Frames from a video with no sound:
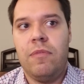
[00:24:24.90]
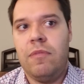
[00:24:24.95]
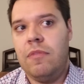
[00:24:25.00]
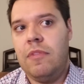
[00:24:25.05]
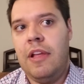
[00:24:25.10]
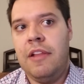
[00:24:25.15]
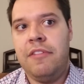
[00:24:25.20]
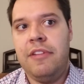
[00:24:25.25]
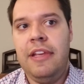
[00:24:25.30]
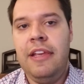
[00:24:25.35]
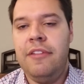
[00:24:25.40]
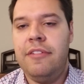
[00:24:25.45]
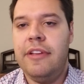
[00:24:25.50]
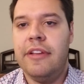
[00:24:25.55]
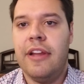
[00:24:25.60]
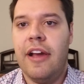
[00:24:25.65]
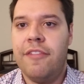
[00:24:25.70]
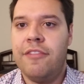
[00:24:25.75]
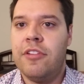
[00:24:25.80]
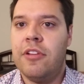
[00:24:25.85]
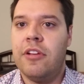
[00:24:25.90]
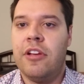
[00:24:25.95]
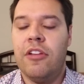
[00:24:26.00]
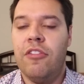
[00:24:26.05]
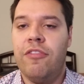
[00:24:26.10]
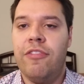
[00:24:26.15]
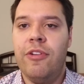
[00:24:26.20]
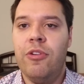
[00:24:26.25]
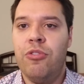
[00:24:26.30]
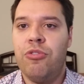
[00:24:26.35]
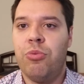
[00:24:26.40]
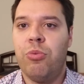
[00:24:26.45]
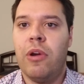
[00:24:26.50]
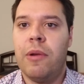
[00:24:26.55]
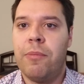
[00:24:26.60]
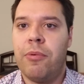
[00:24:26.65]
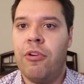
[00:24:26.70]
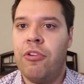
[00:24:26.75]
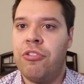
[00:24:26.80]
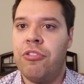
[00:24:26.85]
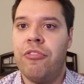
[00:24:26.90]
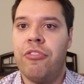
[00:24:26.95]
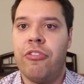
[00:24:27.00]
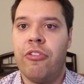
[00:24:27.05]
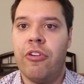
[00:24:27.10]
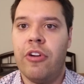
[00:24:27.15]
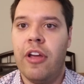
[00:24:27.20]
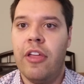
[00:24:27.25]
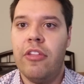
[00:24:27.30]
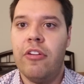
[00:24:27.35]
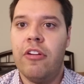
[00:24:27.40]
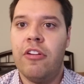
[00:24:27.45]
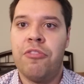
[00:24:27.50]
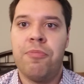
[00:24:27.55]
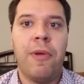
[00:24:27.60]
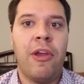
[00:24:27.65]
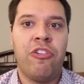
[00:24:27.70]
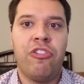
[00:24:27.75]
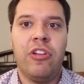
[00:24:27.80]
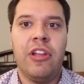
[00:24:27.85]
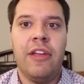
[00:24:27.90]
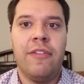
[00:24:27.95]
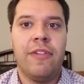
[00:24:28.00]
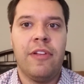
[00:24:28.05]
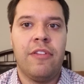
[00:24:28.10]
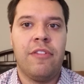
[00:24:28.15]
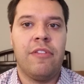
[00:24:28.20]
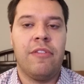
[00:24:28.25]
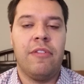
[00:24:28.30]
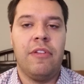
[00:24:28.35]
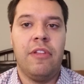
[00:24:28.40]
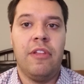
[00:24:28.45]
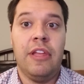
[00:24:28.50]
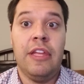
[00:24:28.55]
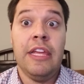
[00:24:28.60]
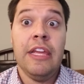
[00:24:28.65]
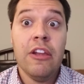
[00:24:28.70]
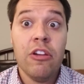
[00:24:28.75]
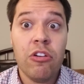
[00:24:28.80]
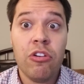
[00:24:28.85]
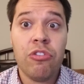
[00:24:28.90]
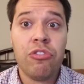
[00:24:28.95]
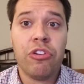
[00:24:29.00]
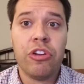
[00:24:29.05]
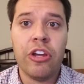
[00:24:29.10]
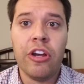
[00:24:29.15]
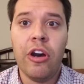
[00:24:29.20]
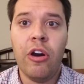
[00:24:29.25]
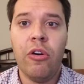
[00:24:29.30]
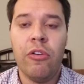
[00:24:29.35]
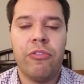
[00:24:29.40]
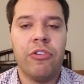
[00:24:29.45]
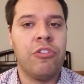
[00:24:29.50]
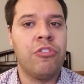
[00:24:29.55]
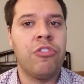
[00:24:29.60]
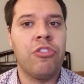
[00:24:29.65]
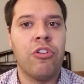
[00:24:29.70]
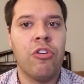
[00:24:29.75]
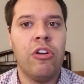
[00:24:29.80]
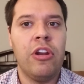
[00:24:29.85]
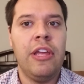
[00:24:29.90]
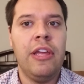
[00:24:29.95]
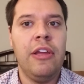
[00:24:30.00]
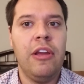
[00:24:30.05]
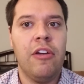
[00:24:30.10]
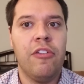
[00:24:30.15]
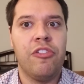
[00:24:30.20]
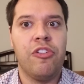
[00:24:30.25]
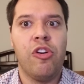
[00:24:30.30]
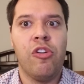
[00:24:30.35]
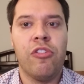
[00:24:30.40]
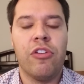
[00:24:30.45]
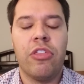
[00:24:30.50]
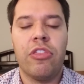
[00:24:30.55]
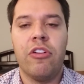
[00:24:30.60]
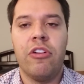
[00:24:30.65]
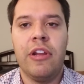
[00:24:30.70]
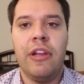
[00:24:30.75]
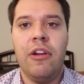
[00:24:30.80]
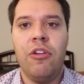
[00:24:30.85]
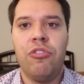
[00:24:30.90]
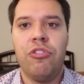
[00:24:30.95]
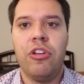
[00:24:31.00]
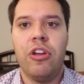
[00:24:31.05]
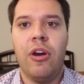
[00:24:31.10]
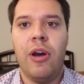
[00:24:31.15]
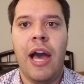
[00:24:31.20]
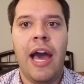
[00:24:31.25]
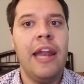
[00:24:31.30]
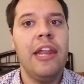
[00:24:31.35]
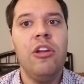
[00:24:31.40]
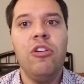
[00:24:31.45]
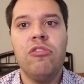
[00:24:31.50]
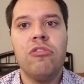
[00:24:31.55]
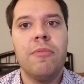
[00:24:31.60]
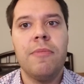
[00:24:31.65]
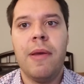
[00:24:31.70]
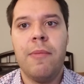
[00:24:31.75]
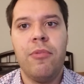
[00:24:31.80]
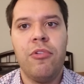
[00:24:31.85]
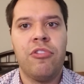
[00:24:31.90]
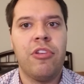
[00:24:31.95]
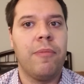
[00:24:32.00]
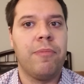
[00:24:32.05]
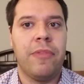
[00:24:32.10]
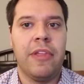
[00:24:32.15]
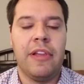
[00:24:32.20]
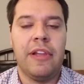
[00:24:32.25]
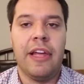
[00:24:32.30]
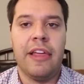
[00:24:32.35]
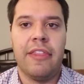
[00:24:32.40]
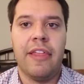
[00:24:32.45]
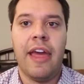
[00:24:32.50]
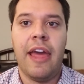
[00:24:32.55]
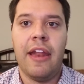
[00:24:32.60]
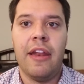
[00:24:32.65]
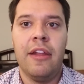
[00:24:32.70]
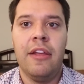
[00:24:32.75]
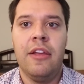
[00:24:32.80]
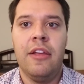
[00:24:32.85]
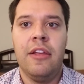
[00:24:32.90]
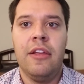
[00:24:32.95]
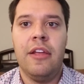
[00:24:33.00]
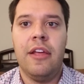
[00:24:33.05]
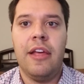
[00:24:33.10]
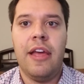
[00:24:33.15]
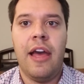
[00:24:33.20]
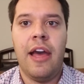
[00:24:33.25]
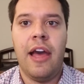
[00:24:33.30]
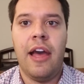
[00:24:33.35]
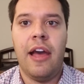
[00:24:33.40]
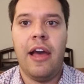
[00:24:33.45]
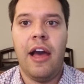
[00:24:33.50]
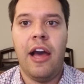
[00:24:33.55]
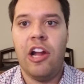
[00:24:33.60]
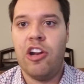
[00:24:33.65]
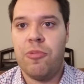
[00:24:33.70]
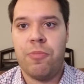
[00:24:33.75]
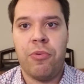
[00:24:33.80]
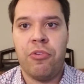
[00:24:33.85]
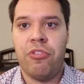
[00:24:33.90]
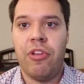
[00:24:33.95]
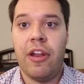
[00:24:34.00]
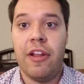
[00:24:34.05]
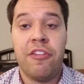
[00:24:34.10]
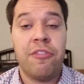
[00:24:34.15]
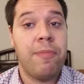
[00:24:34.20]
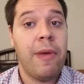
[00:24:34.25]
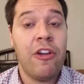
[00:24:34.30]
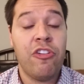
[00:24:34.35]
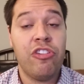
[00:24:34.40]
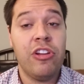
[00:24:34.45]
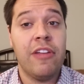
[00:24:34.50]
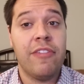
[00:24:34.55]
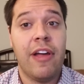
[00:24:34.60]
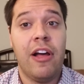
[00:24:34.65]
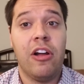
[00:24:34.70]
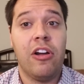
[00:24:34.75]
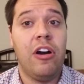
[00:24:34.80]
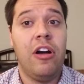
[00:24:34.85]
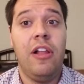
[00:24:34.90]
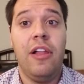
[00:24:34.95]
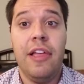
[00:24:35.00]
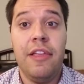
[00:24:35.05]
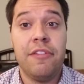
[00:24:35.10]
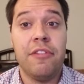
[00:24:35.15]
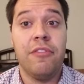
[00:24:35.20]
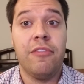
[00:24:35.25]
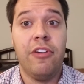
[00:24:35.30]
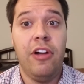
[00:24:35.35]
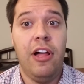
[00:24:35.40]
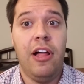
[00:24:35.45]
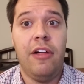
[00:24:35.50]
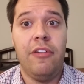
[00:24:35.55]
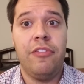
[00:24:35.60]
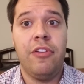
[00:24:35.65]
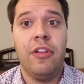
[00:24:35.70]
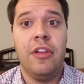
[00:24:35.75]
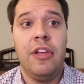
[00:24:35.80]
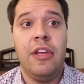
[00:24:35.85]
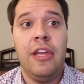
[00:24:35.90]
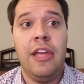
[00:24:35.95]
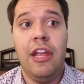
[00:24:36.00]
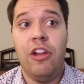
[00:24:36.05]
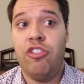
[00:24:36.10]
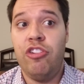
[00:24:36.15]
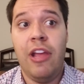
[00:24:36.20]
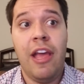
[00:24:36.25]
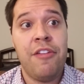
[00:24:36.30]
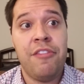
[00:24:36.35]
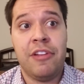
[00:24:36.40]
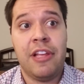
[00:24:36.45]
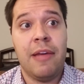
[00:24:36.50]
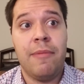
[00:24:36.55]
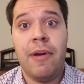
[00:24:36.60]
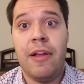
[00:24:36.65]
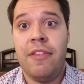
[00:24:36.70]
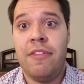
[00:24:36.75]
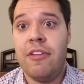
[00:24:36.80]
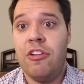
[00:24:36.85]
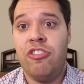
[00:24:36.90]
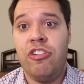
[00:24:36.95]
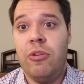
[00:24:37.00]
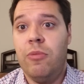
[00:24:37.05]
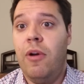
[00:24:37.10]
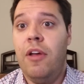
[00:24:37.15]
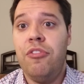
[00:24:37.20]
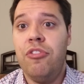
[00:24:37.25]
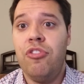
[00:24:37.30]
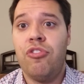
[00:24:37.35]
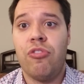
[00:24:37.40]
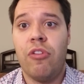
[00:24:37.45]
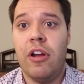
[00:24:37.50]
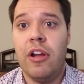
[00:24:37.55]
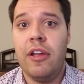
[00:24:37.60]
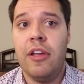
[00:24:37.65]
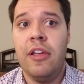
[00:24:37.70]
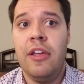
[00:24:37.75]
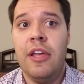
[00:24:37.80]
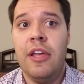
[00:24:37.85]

It's easy enough to confuse one person for another, especially if it's years ago, if it's over 30 years ago. How do you remember something like that? 100%, especially if alcohol is involved. And she hasn't come out and said she wasn't drunk.